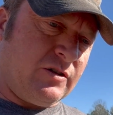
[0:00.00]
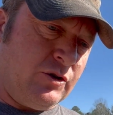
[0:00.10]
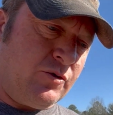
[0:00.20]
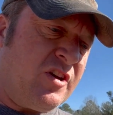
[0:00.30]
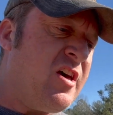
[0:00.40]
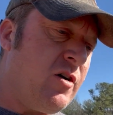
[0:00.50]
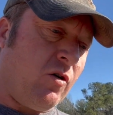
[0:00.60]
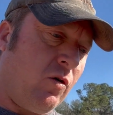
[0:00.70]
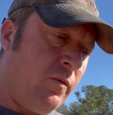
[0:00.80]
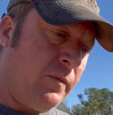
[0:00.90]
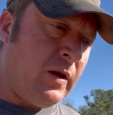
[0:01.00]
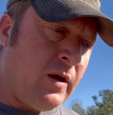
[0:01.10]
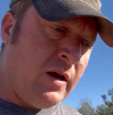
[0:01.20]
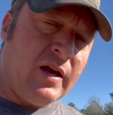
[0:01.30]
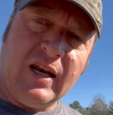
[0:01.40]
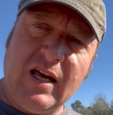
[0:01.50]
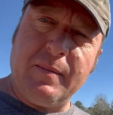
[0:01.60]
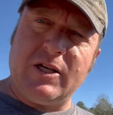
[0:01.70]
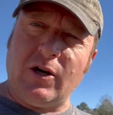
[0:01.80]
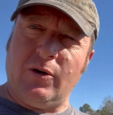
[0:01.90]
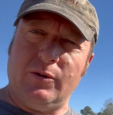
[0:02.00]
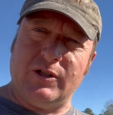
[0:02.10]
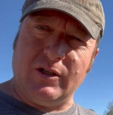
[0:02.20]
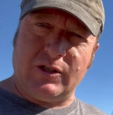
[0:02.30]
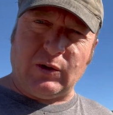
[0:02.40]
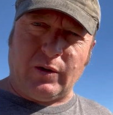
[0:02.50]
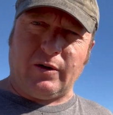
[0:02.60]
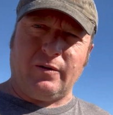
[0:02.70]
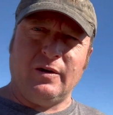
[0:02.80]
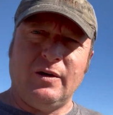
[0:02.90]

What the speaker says: to kill nematodes in the soil.